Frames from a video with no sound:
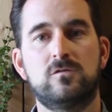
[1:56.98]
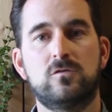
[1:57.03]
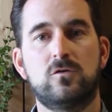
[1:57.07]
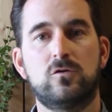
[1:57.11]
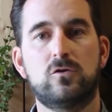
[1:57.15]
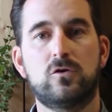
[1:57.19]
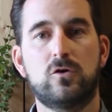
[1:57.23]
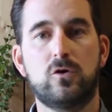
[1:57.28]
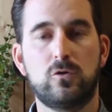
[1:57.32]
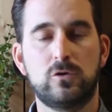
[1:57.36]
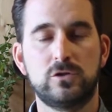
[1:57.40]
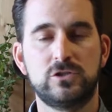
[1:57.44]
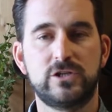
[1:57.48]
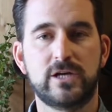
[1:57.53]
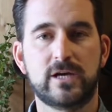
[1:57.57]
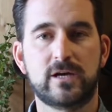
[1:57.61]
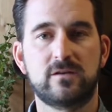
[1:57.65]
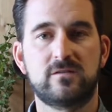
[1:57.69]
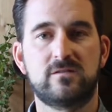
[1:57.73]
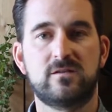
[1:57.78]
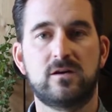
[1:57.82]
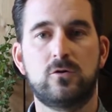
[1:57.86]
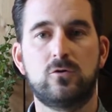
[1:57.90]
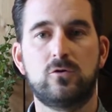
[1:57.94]
So go and
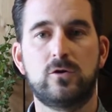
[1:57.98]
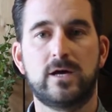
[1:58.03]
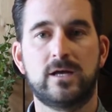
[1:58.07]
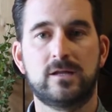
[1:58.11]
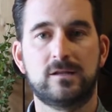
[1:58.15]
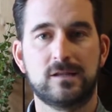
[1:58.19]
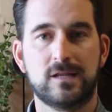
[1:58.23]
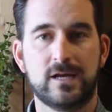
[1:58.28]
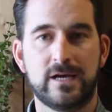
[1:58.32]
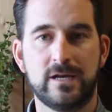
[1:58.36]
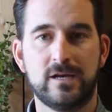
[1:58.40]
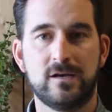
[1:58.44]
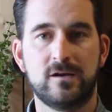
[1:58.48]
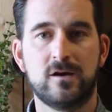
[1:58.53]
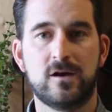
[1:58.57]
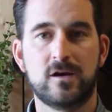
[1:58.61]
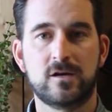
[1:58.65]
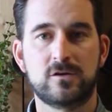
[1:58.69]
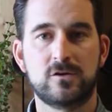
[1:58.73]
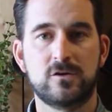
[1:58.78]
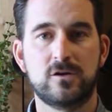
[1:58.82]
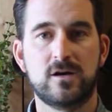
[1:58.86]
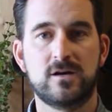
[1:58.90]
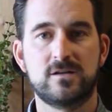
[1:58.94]
check us out at
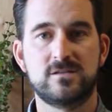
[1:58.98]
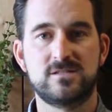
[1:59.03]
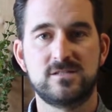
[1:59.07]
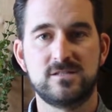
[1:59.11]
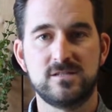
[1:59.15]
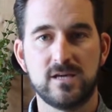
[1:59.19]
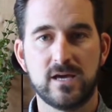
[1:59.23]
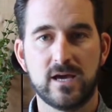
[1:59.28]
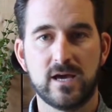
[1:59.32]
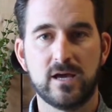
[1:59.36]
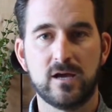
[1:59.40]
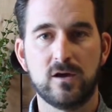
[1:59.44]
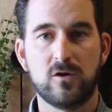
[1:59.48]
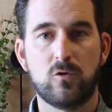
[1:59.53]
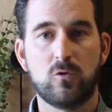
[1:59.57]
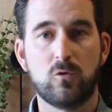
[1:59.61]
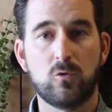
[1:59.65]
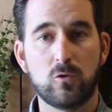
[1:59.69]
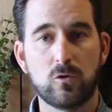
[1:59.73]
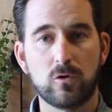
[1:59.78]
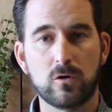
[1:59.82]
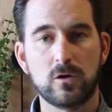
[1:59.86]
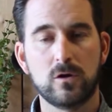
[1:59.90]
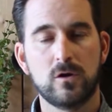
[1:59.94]
lightingdoctor.ca
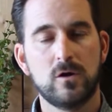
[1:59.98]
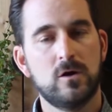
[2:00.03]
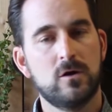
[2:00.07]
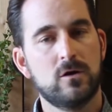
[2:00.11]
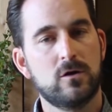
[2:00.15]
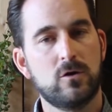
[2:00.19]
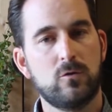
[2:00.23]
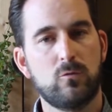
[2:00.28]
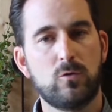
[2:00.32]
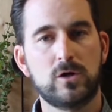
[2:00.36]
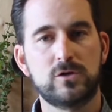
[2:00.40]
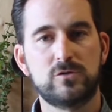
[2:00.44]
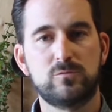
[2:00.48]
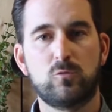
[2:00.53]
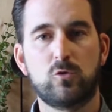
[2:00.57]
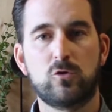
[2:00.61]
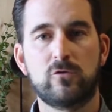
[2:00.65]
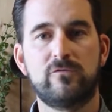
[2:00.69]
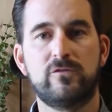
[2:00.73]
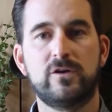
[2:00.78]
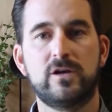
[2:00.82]
or go watch more